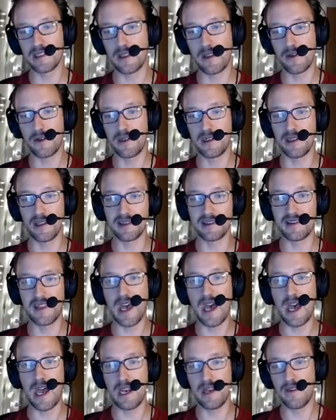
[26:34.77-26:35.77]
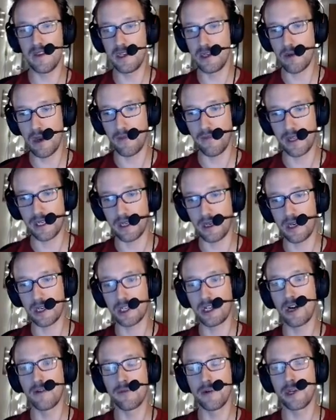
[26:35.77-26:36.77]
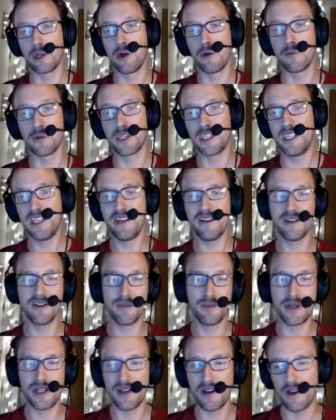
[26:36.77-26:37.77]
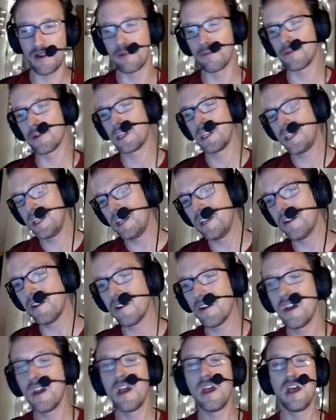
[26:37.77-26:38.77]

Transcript: another that does that, and then you have like a covering over here, but not over here?